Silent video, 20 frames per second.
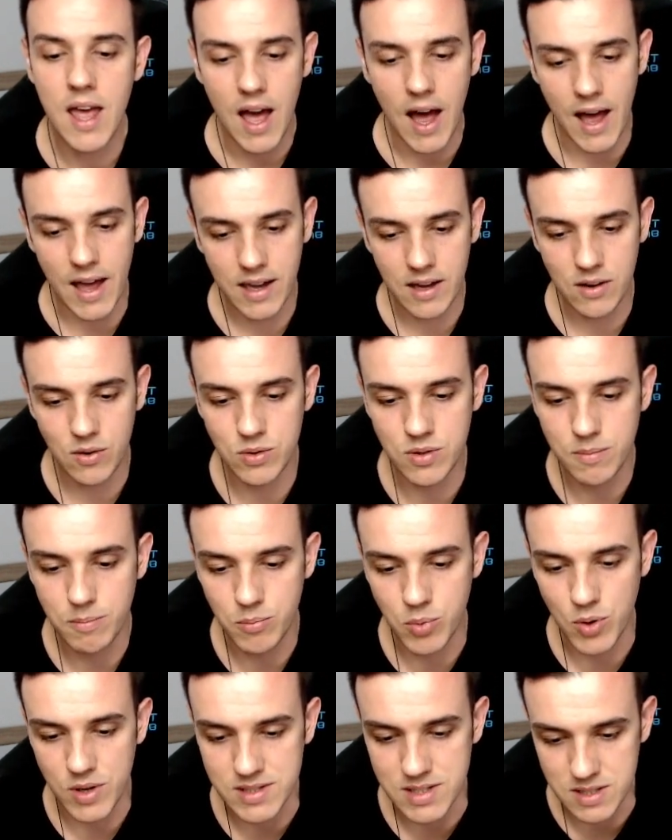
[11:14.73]
I could
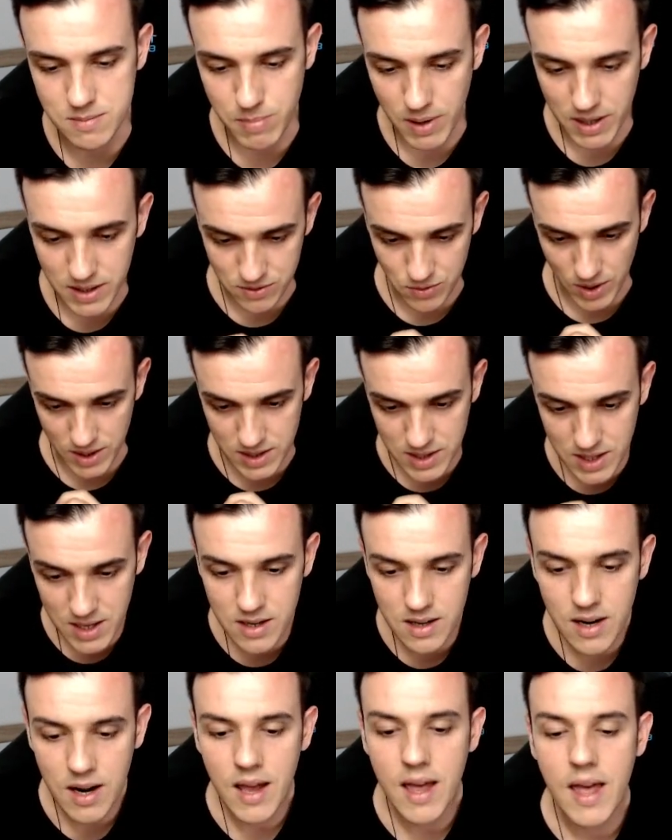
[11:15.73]
press this button right here